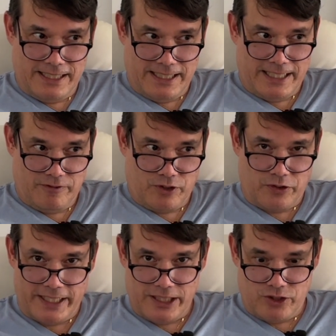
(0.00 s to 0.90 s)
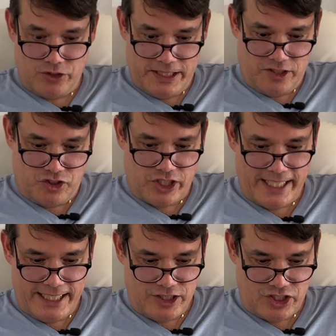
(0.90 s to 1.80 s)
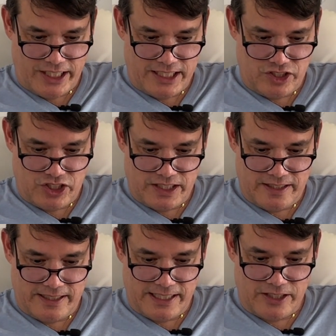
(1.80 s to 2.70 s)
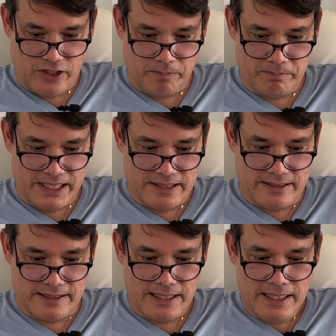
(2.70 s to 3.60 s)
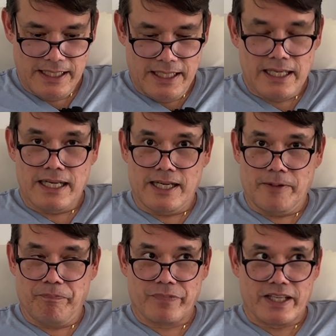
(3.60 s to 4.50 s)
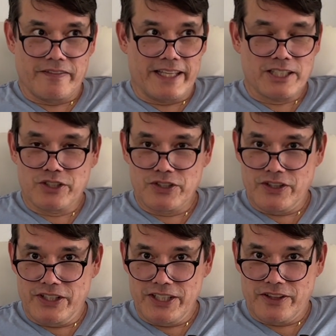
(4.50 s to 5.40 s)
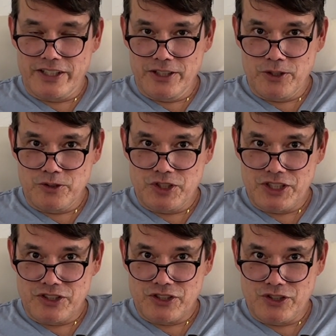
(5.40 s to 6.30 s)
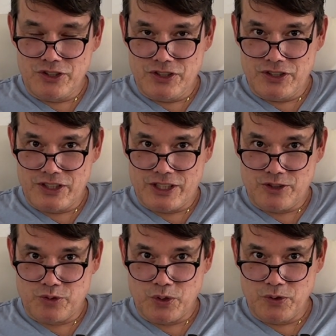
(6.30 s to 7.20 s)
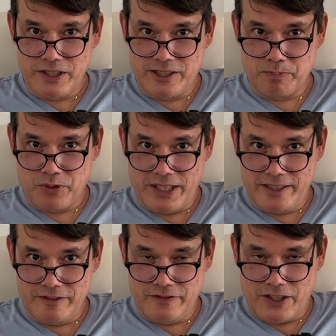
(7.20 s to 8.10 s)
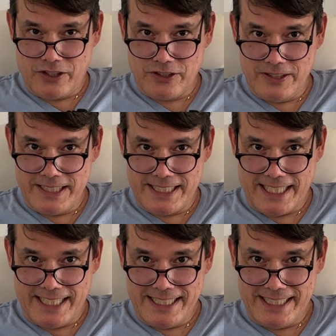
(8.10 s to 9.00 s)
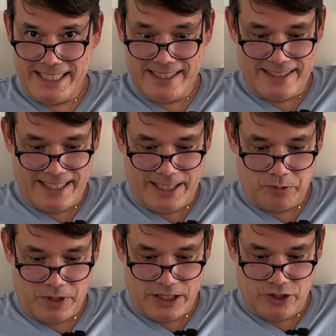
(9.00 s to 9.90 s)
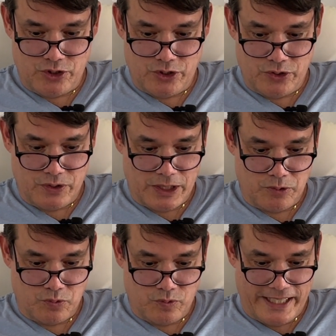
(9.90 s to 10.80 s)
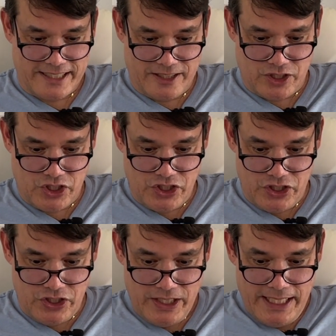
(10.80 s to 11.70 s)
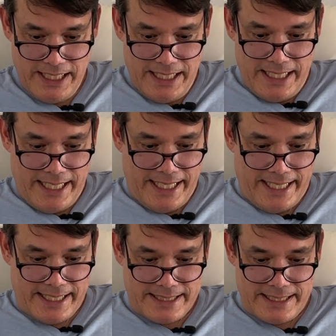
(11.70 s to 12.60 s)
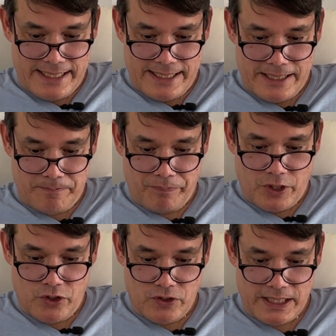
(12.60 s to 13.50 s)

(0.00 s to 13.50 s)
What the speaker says: give credit to these change agents in our midst. The theologians couldn't control the spread of Argala's ideas, and they wanted to arrest her. And her